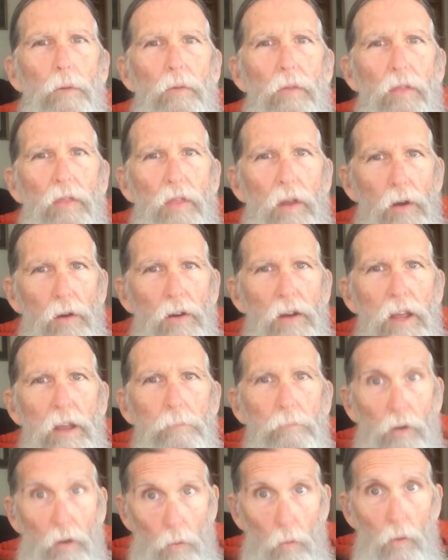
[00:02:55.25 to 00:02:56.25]
30
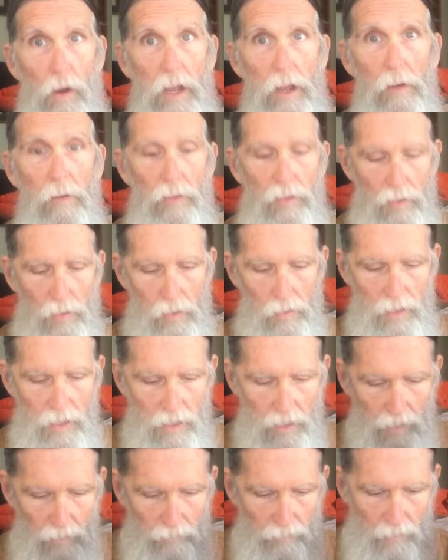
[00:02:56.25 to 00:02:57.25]
per week, 30
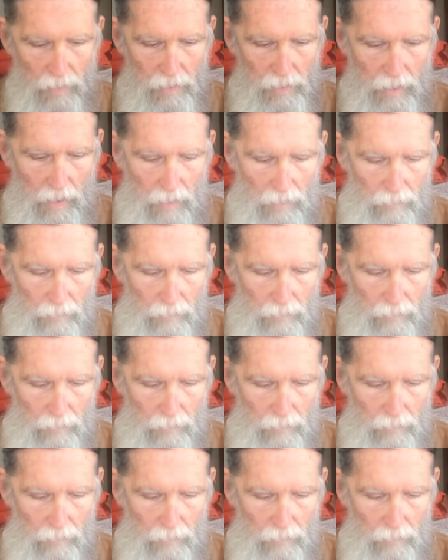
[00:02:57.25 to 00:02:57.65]
different